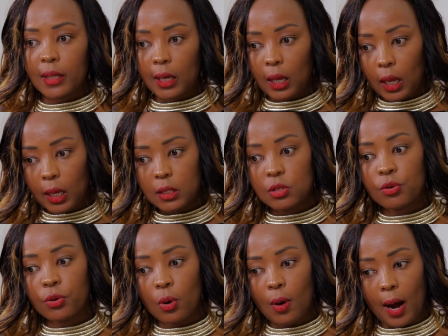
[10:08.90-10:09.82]
the kids
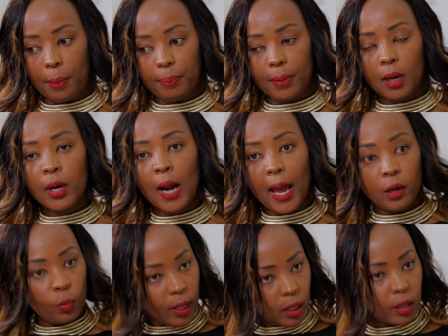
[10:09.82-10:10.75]
grow up,
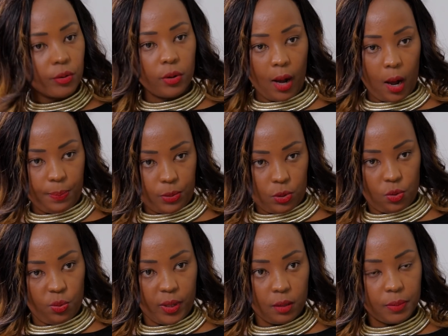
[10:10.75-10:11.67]
and we grew up
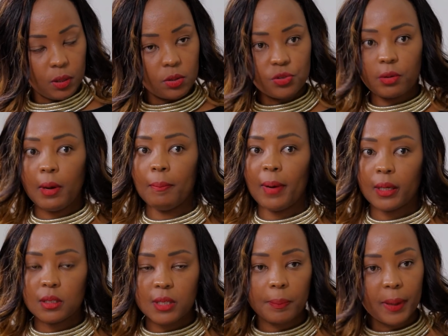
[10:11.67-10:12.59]
knowing, because you remember
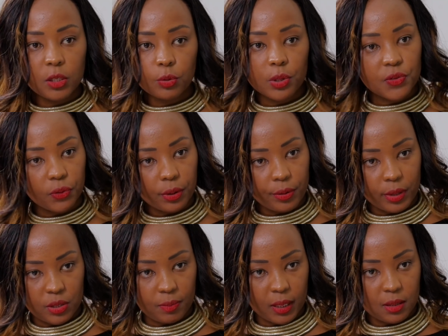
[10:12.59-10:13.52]
chapati was for
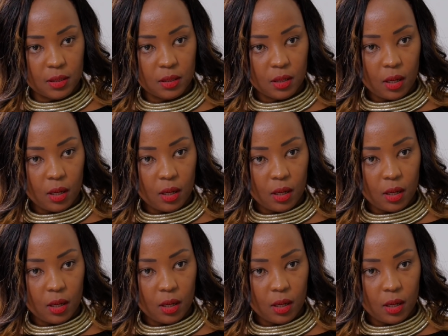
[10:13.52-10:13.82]
Christmas.